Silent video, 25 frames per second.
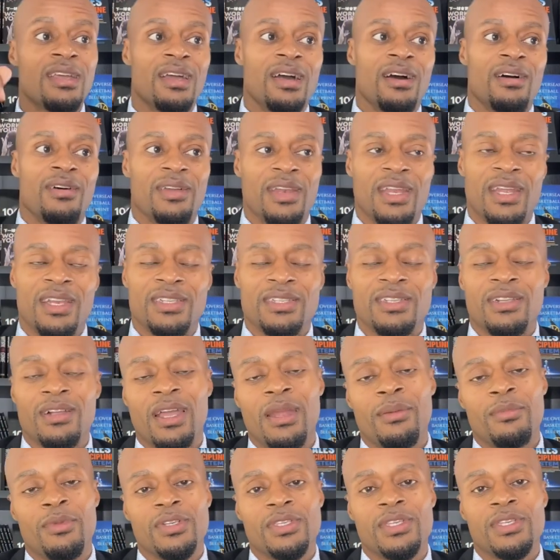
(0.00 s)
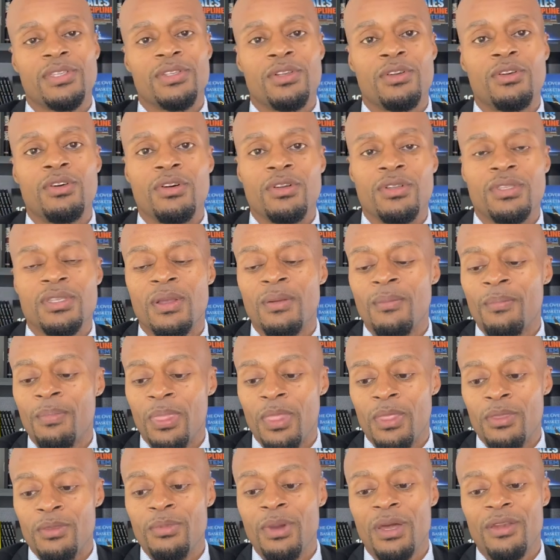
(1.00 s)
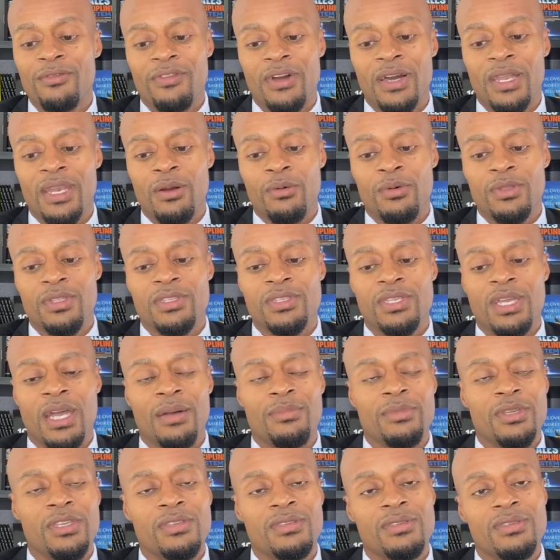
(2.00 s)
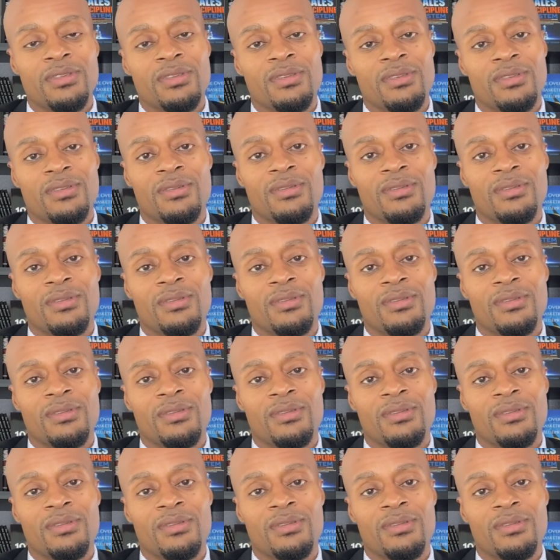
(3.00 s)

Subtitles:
Oh, it ain't as glamorous as it looked. You better find out what the job is.